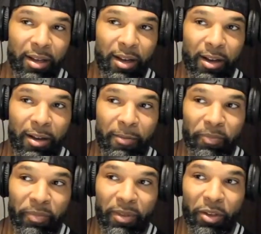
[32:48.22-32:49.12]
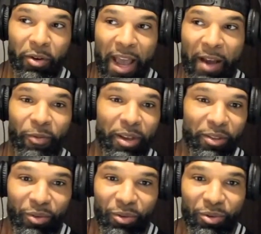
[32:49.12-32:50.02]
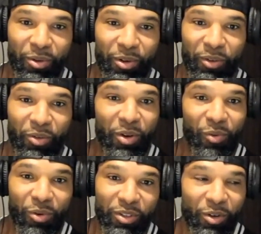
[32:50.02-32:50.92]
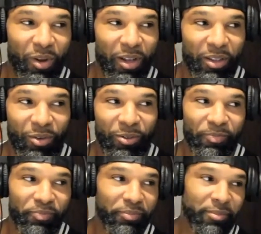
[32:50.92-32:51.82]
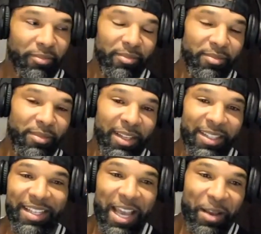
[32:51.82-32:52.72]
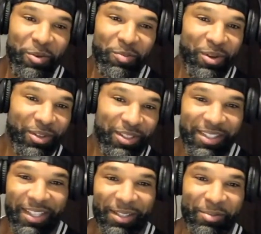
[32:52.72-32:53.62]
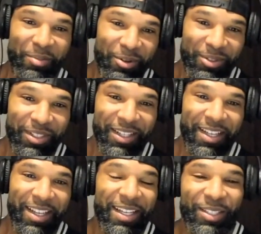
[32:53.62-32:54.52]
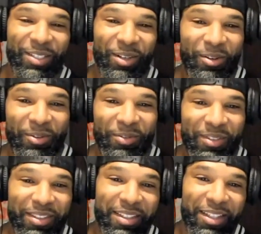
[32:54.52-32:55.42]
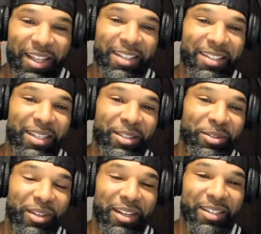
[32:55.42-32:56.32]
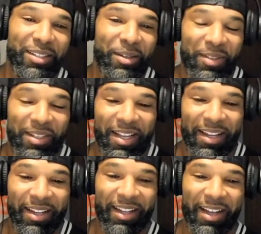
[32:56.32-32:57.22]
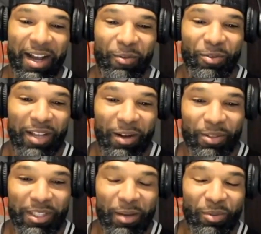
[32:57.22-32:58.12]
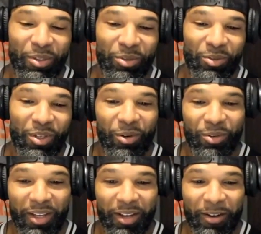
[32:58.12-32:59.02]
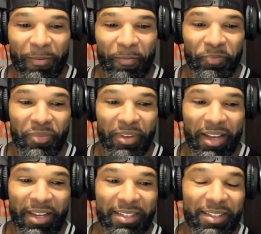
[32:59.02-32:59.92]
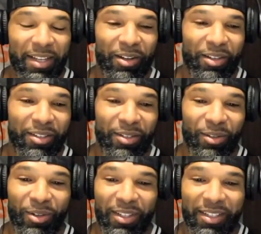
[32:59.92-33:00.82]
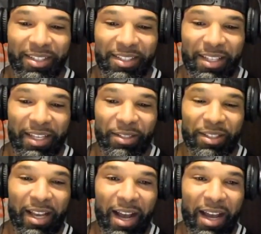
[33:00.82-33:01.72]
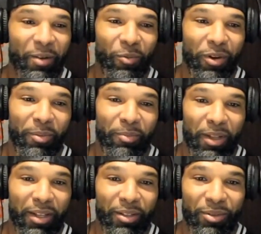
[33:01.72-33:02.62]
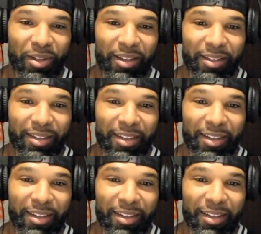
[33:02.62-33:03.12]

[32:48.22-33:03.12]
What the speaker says: halfway through or 3/4 of the way through, his name would be on the stick the most. So the legacy of Tulane is something that I was able to go there, and this is how good the Lord is I didn't want to play at Tulane.